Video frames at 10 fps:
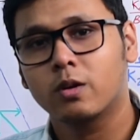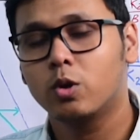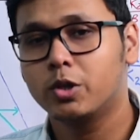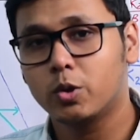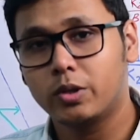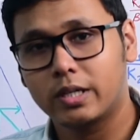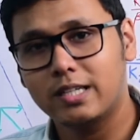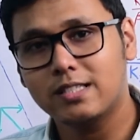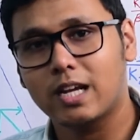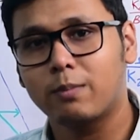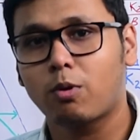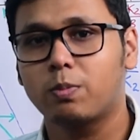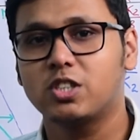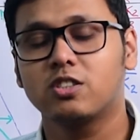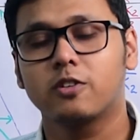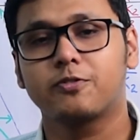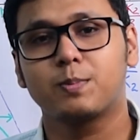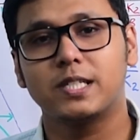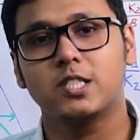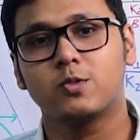going to decrease and population of
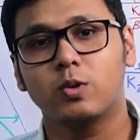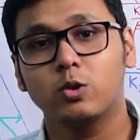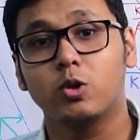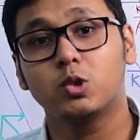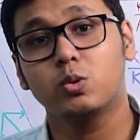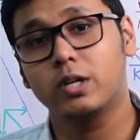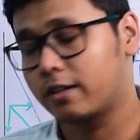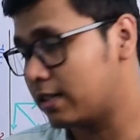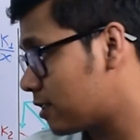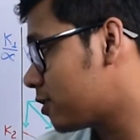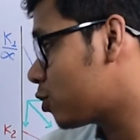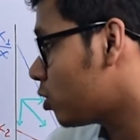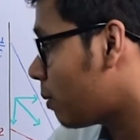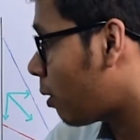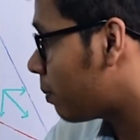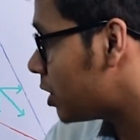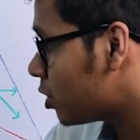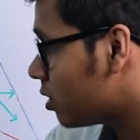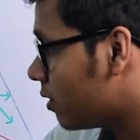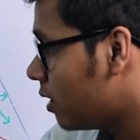species one going to increase. So the
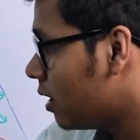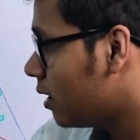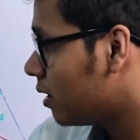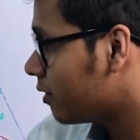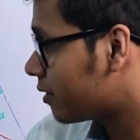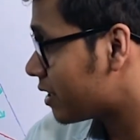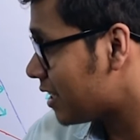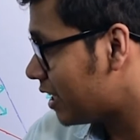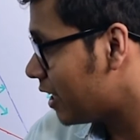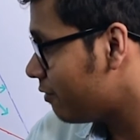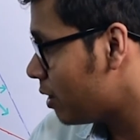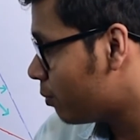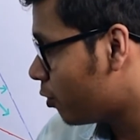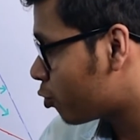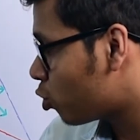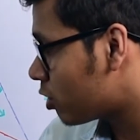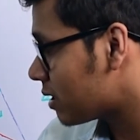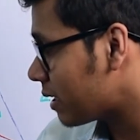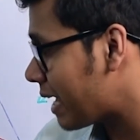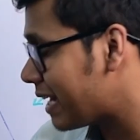population resultant will move towards
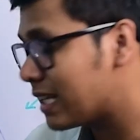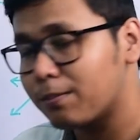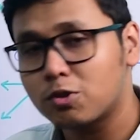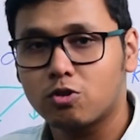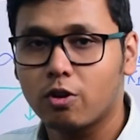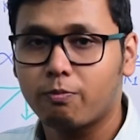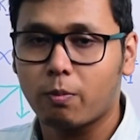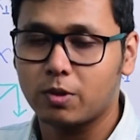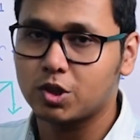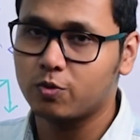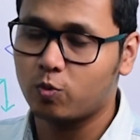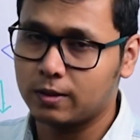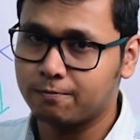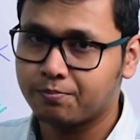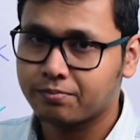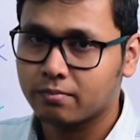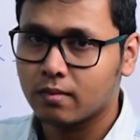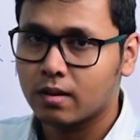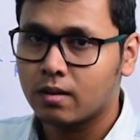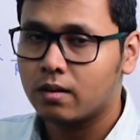the carrying capacity of population one,
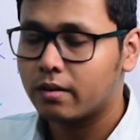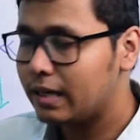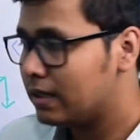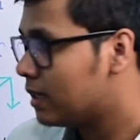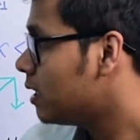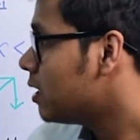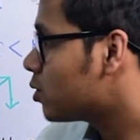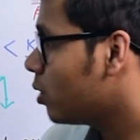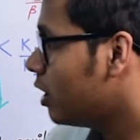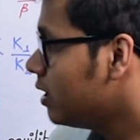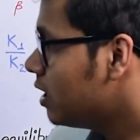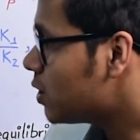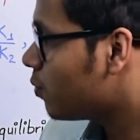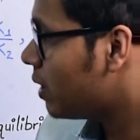right? So in this